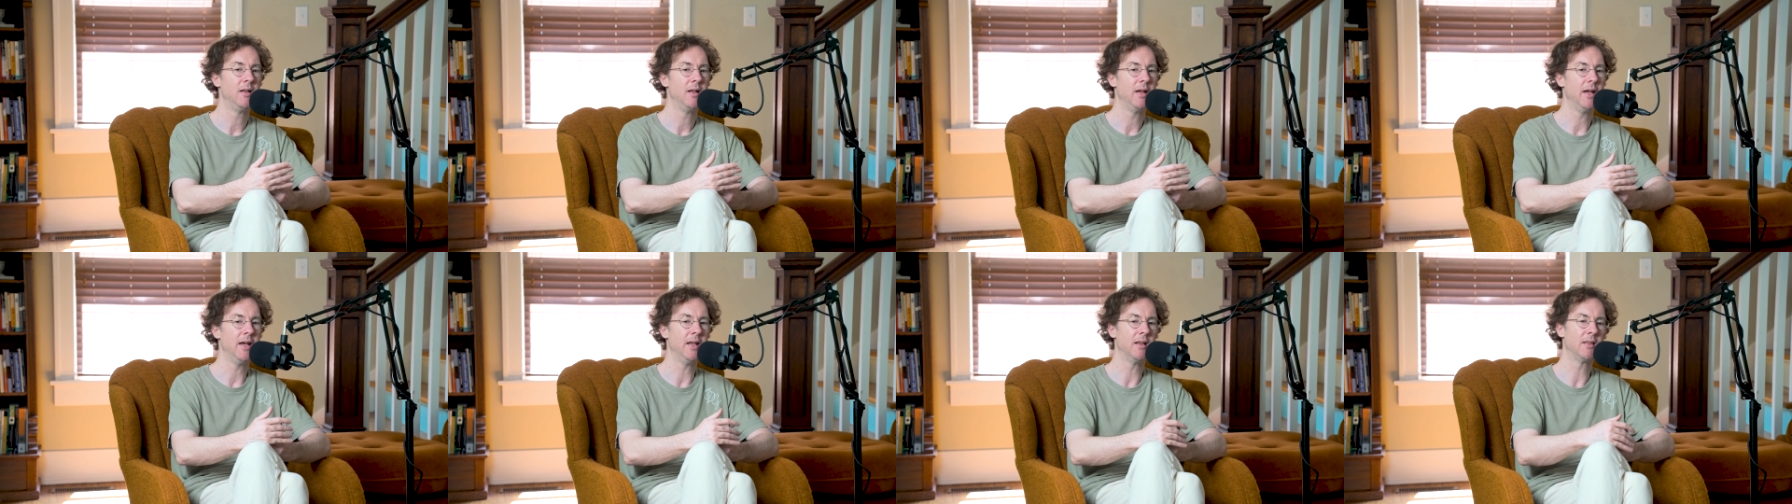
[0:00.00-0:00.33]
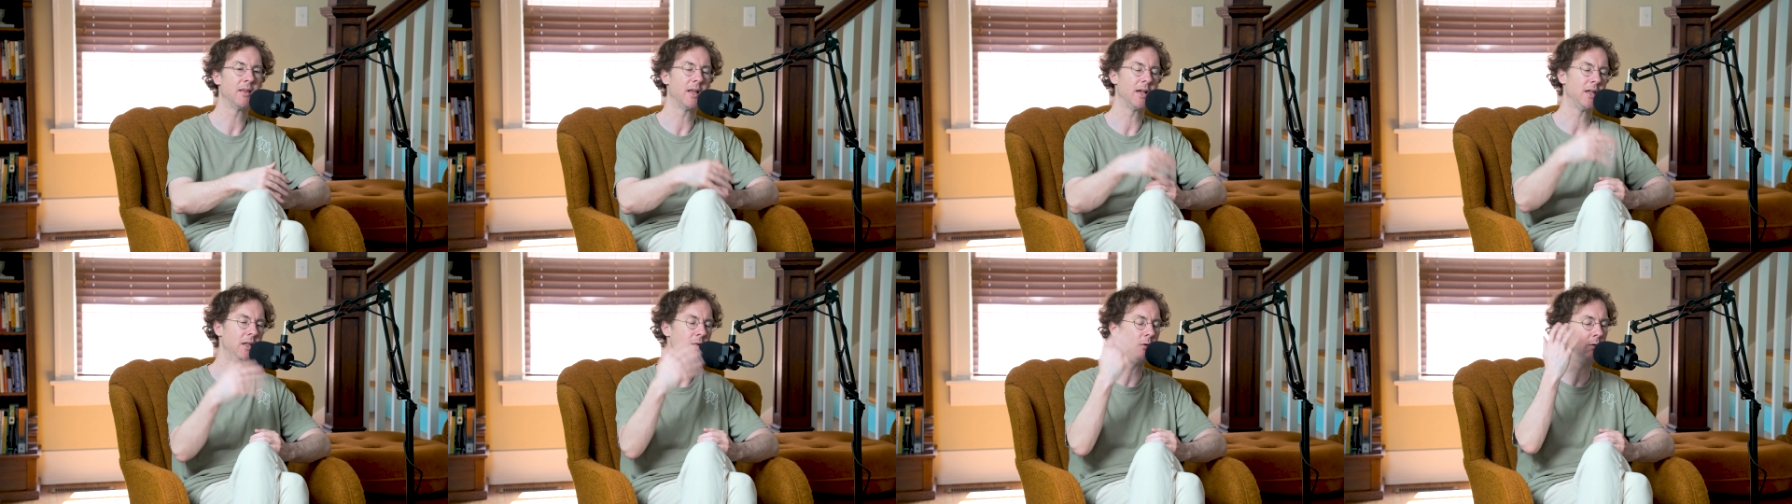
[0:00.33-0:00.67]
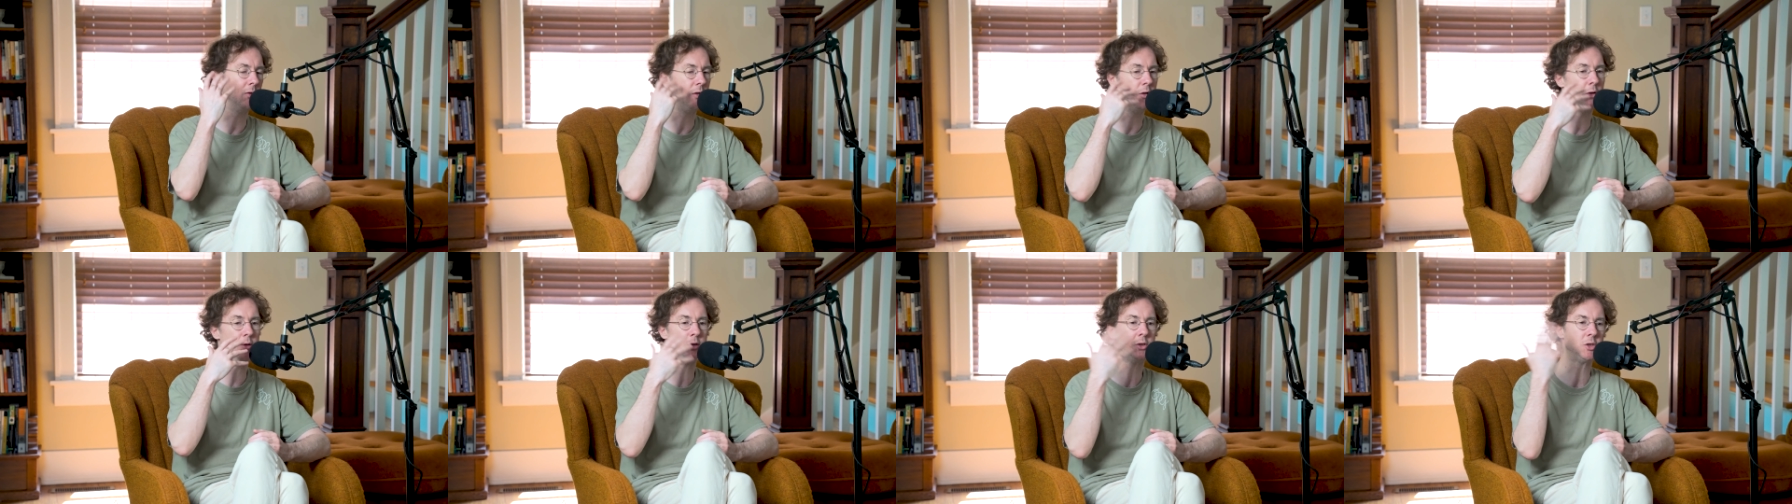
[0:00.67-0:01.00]
It's like you
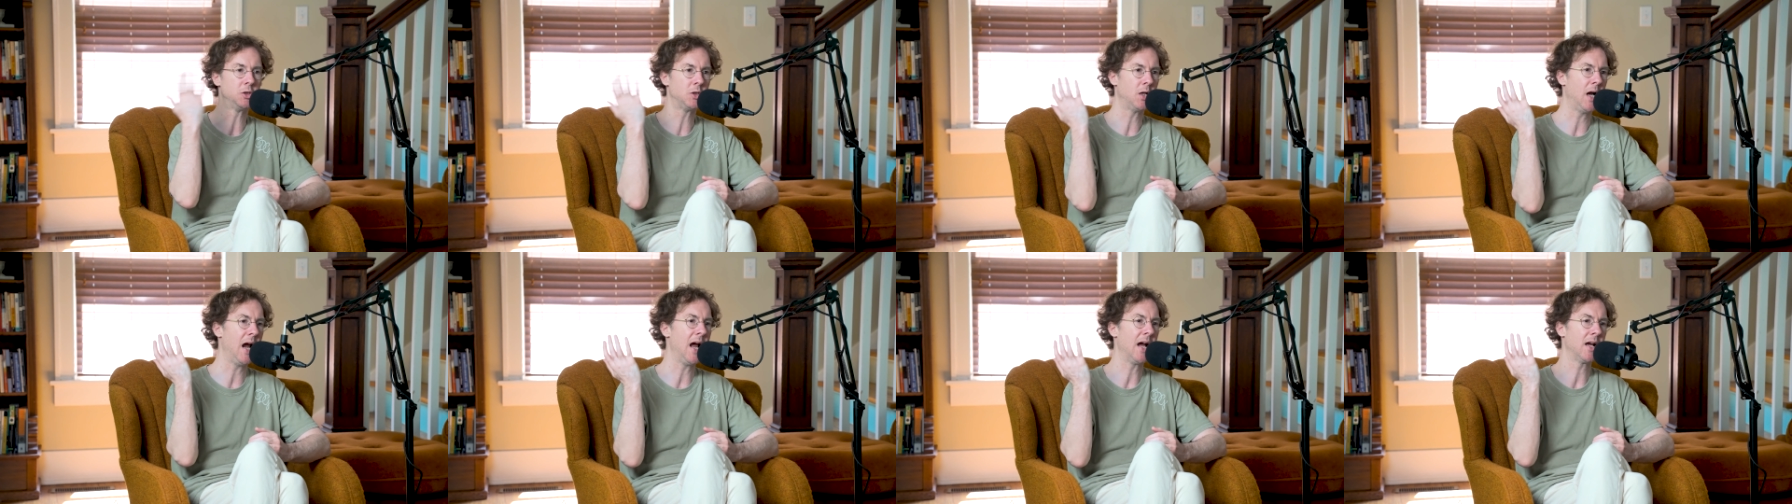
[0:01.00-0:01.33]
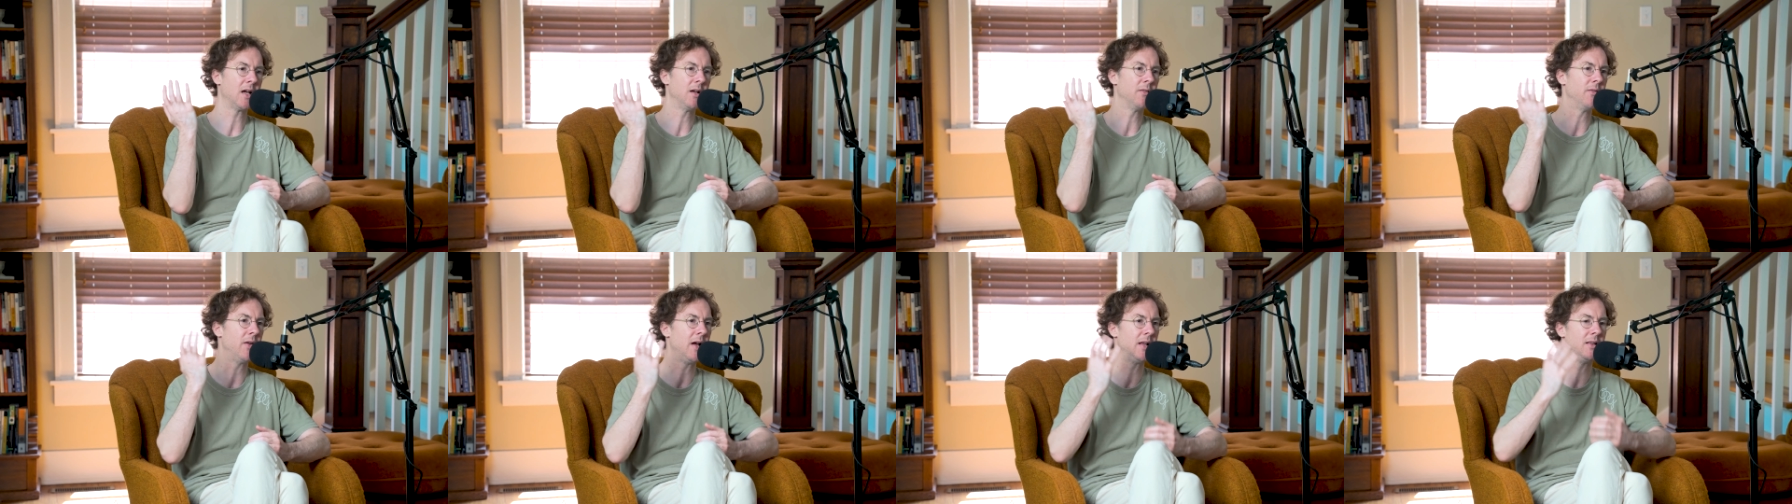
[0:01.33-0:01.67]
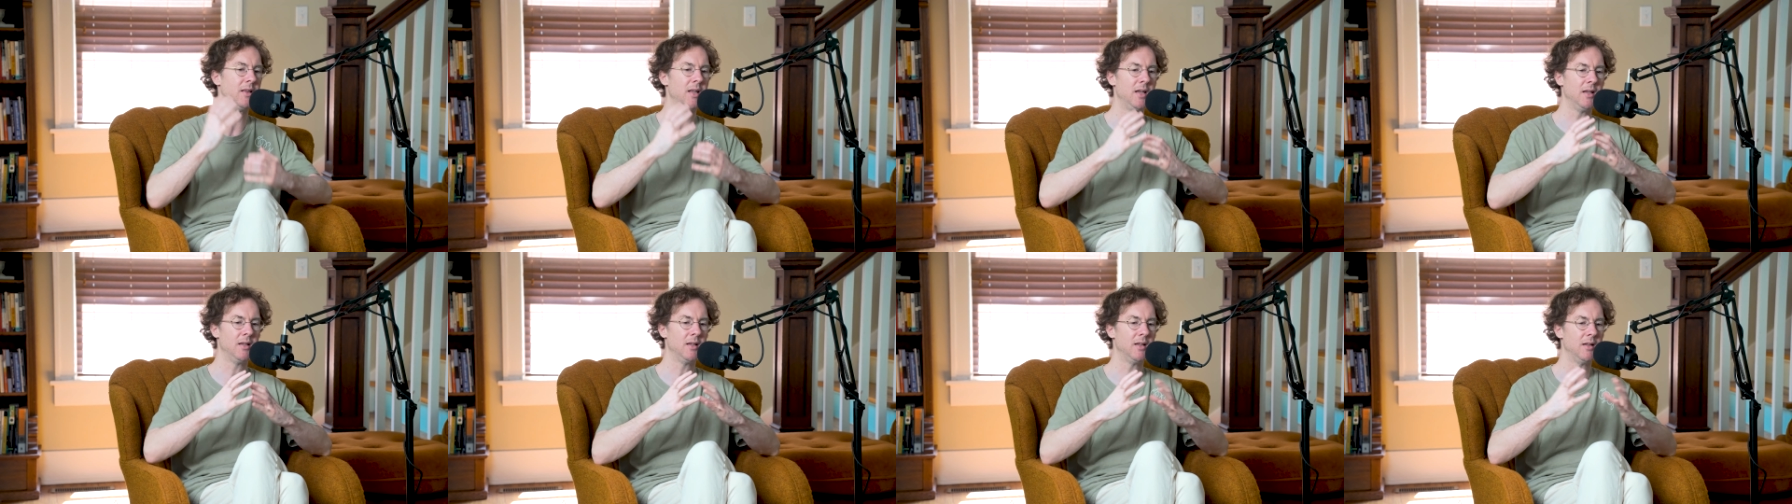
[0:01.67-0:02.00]
lose track of, I
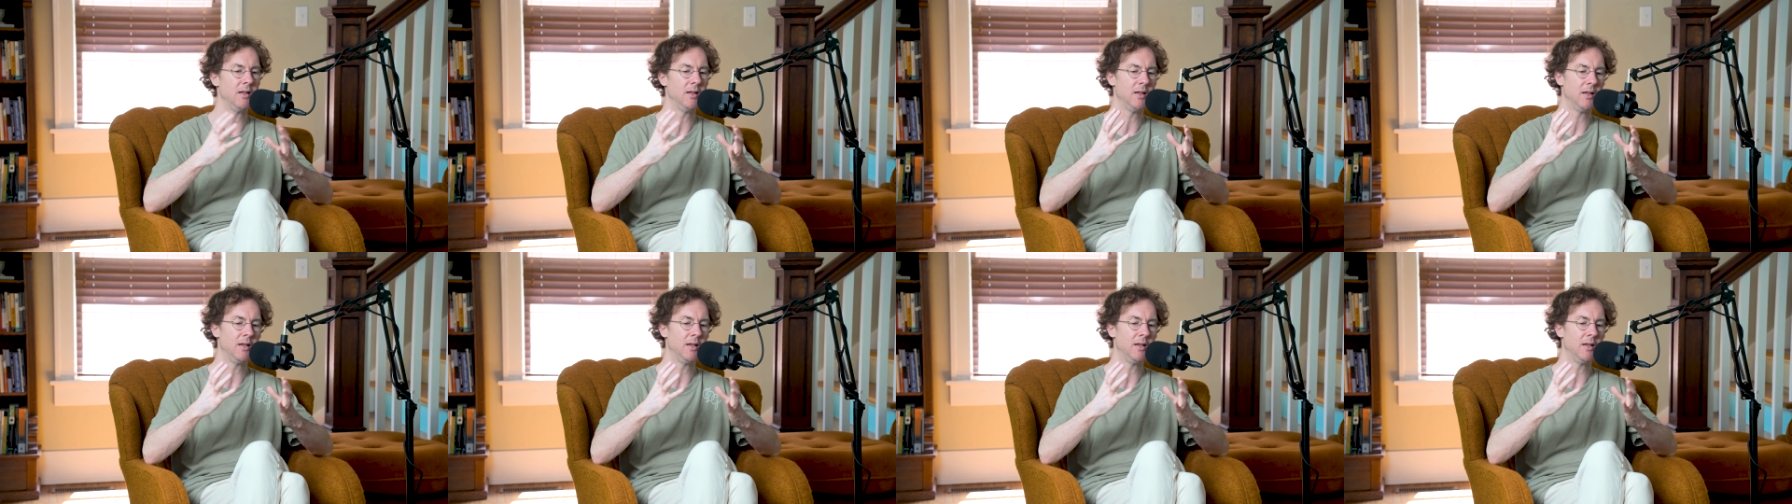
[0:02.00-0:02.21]
think,